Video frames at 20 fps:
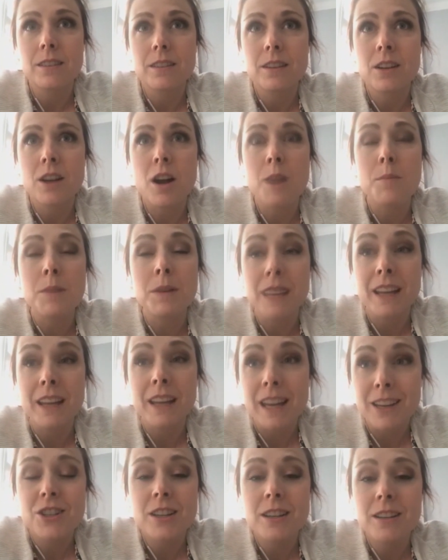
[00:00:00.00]
an
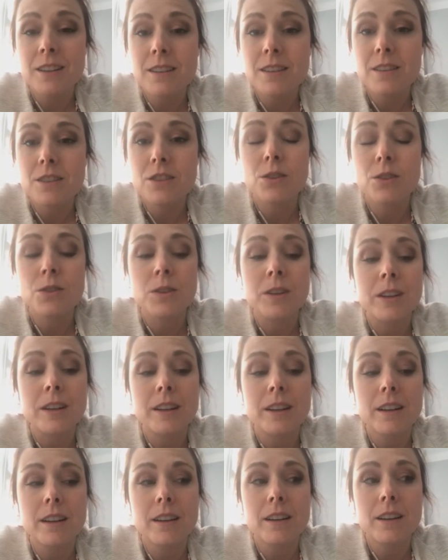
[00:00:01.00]
obligation to
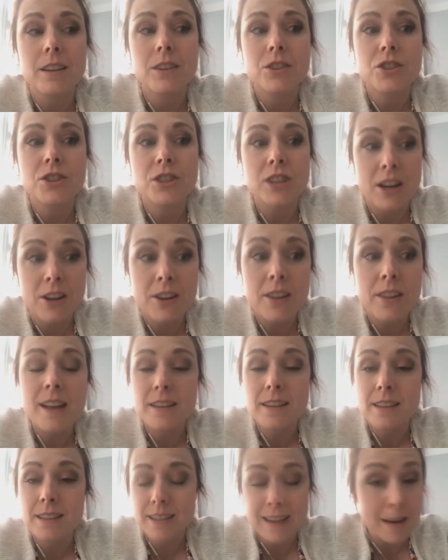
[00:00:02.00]
share that
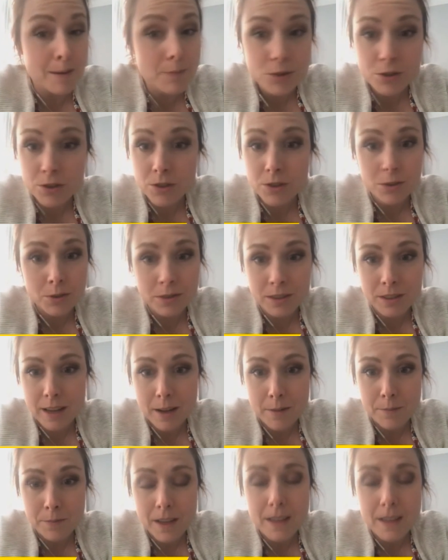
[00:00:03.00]
same truth with them.